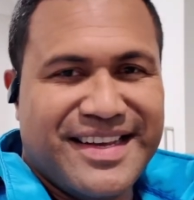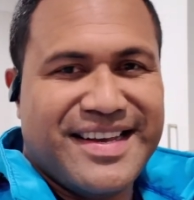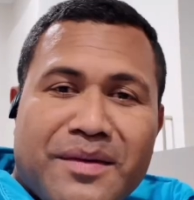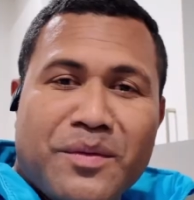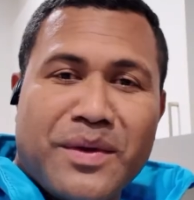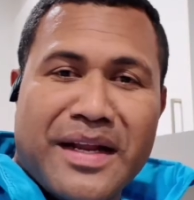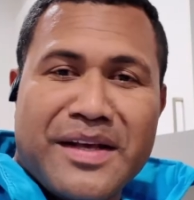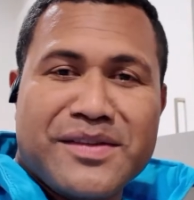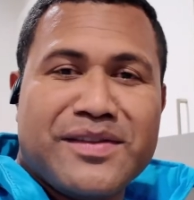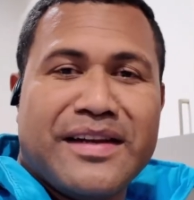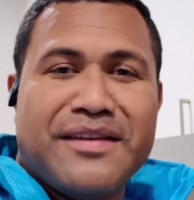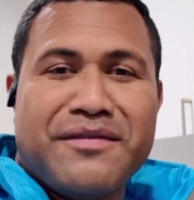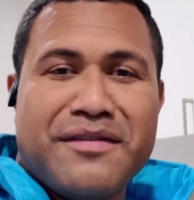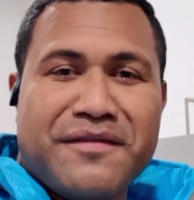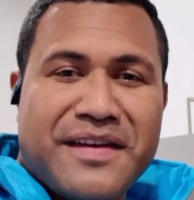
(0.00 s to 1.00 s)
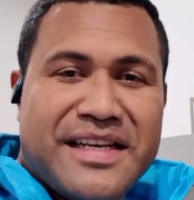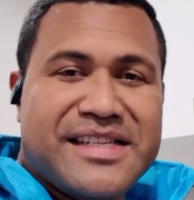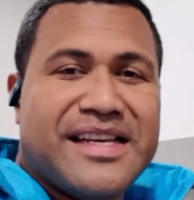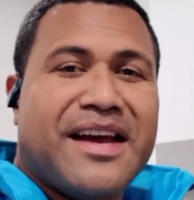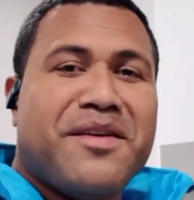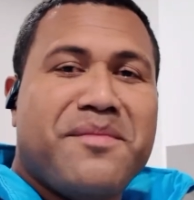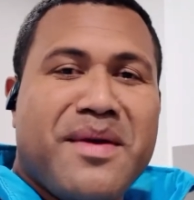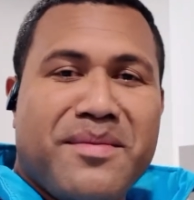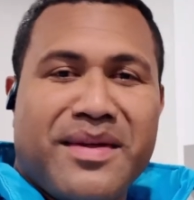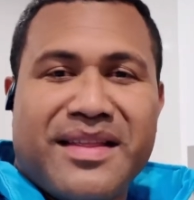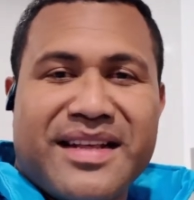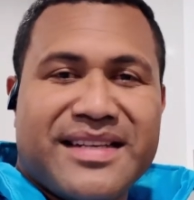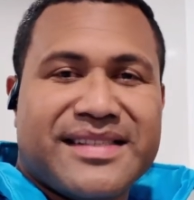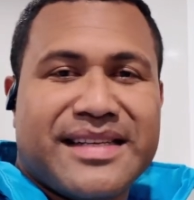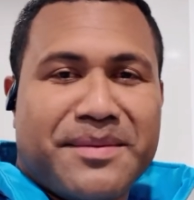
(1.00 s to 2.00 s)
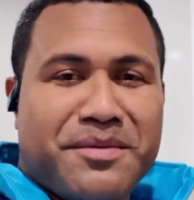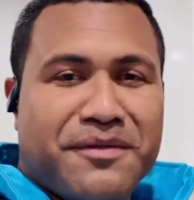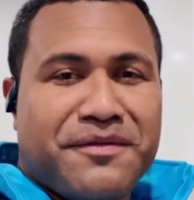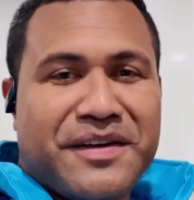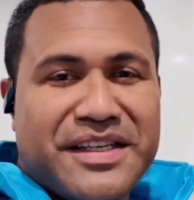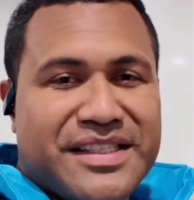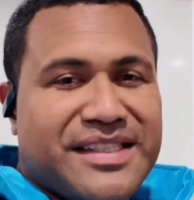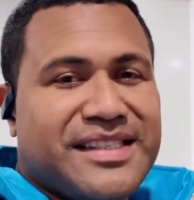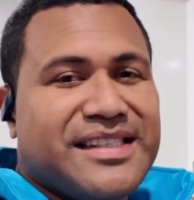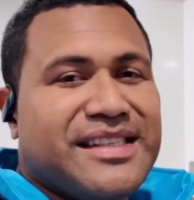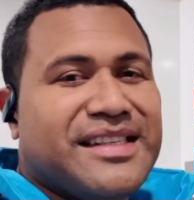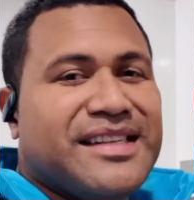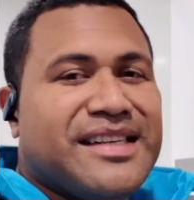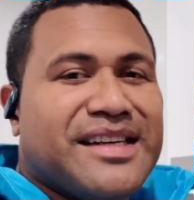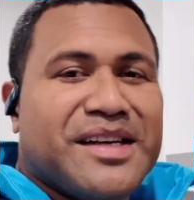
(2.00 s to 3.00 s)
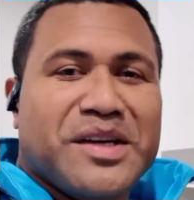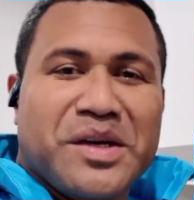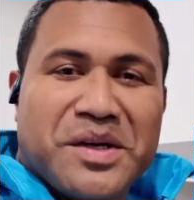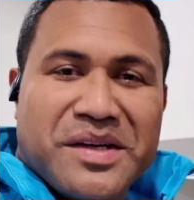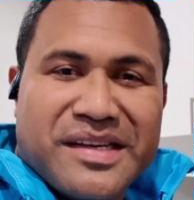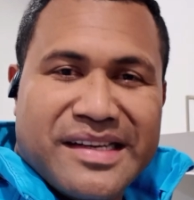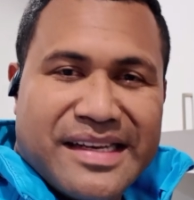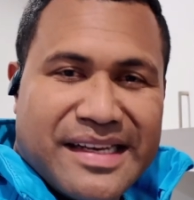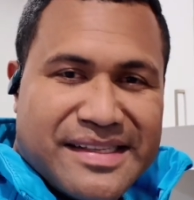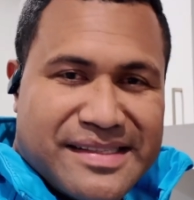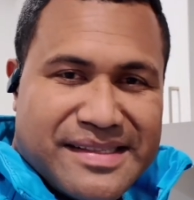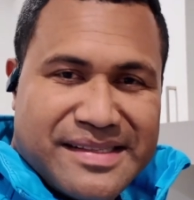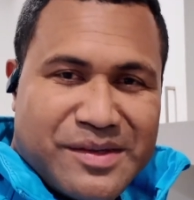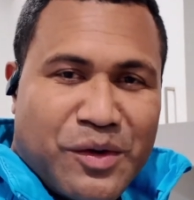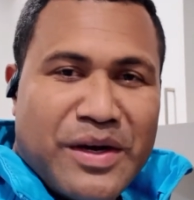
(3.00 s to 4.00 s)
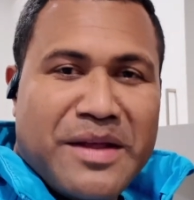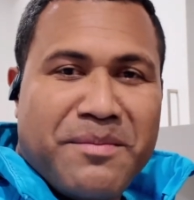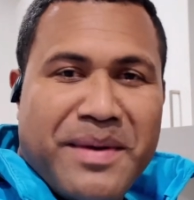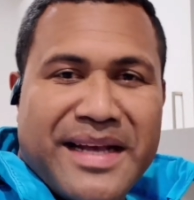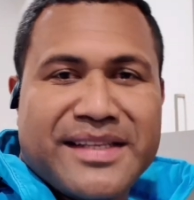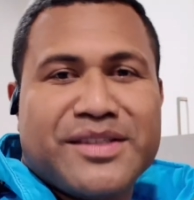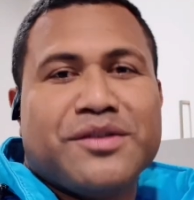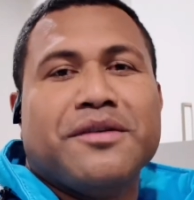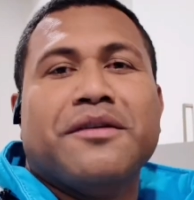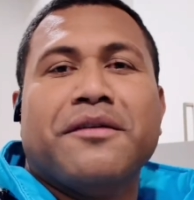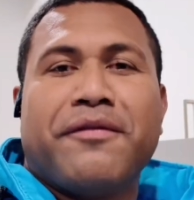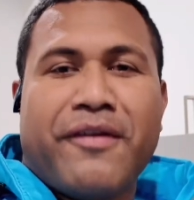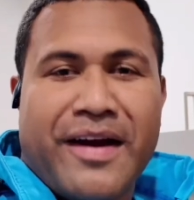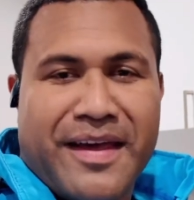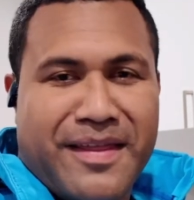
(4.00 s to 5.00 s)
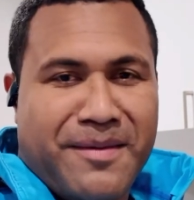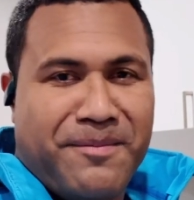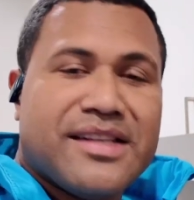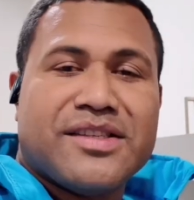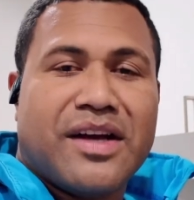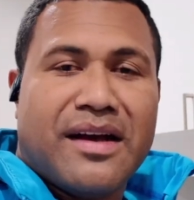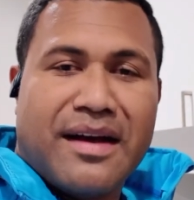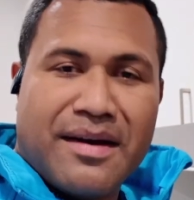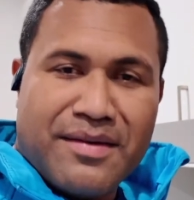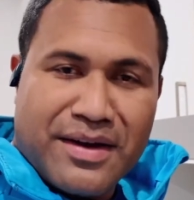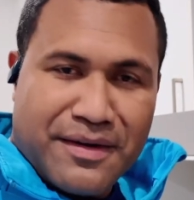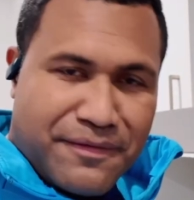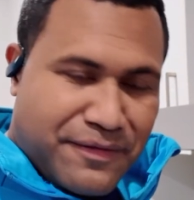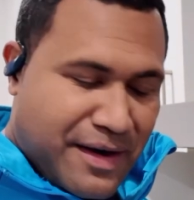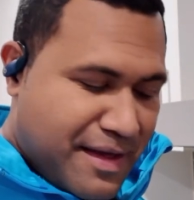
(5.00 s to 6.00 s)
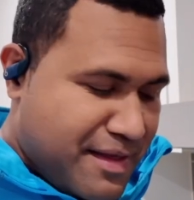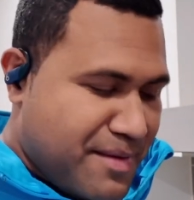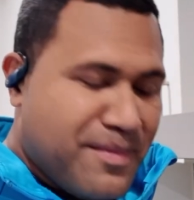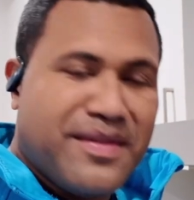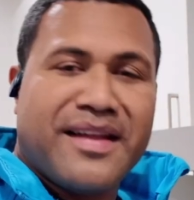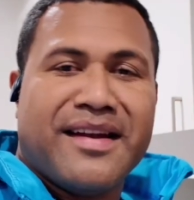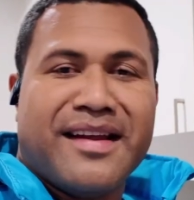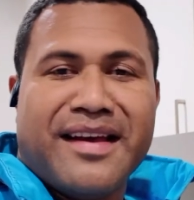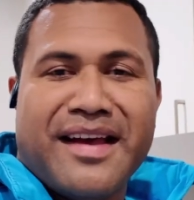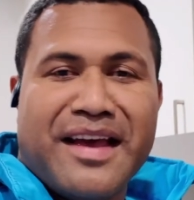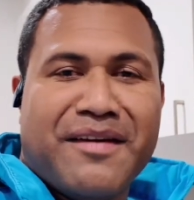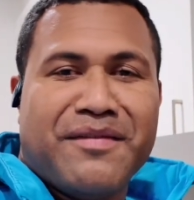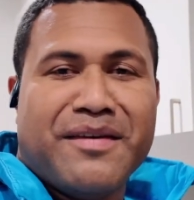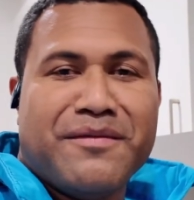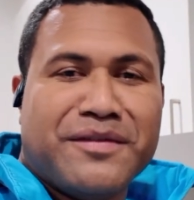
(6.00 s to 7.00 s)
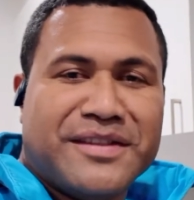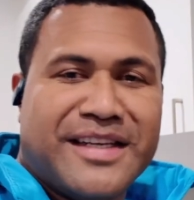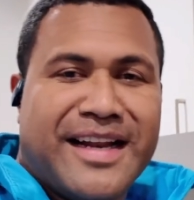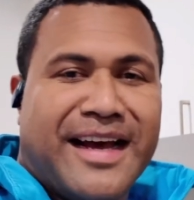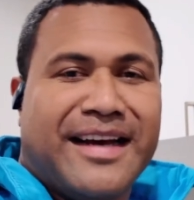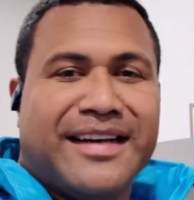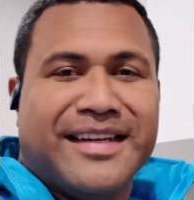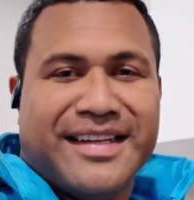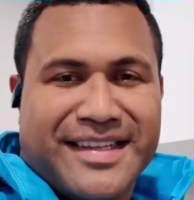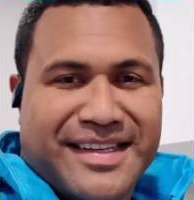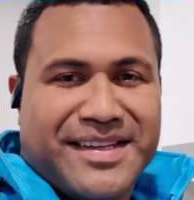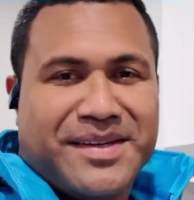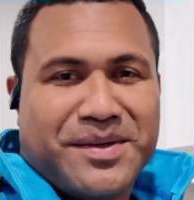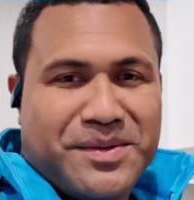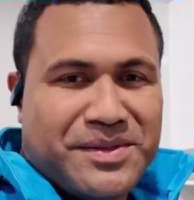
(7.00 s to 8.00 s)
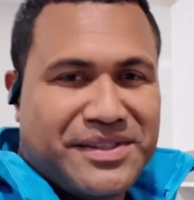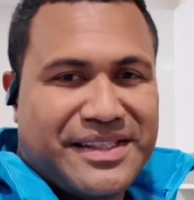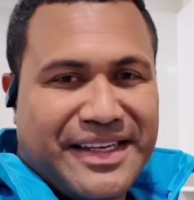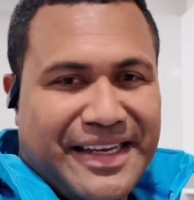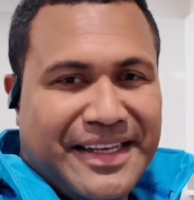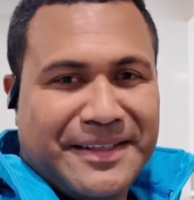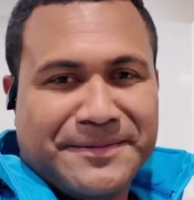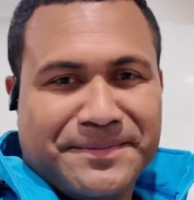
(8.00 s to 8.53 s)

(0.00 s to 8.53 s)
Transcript: When I used to live in Fiji, I remember this type of fish. It's only best to fry them. So I'm going to fry them and then have them for dinner. We'll see.